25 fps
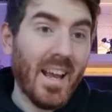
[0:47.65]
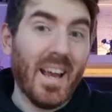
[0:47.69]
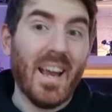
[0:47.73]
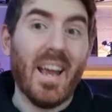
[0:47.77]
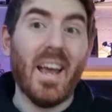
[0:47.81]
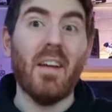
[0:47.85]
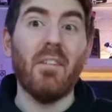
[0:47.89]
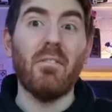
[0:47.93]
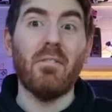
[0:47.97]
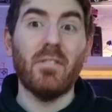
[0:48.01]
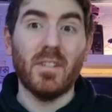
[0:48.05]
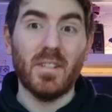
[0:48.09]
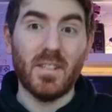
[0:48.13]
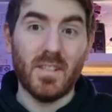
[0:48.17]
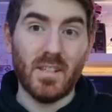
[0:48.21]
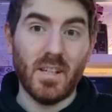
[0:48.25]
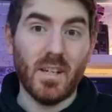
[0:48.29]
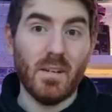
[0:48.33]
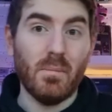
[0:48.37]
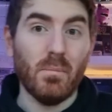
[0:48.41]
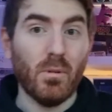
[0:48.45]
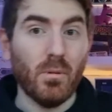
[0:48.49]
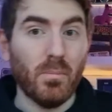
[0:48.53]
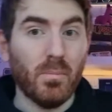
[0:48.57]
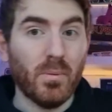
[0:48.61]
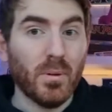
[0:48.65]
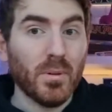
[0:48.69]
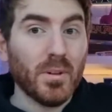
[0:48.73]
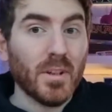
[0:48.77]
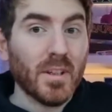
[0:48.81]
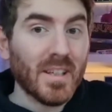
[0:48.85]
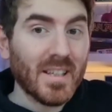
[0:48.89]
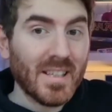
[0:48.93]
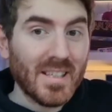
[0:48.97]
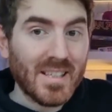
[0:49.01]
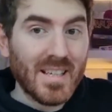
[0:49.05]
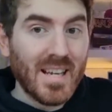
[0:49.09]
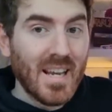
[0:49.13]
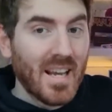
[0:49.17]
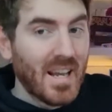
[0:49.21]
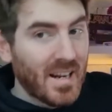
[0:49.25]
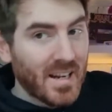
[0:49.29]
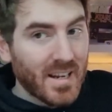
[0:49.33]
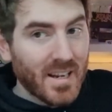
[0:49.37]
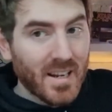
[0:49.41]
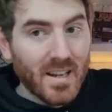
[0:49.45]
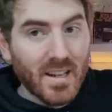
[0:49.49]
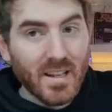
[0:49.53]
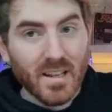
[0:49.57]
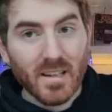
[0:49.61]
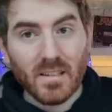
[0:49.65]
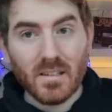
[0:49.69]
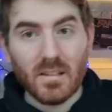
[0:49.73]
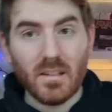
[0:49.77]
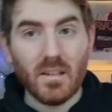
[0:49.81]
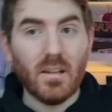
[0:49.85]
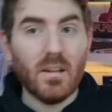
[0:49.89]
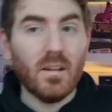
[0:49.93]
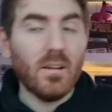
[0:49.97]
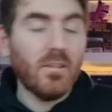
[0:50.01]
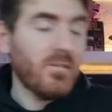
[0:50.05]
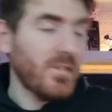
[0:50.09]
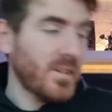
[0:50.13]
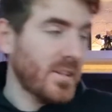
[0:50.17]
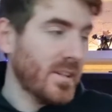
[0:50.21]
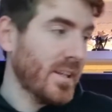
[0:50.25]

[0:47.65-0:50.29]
More important than the telly, the Ataris,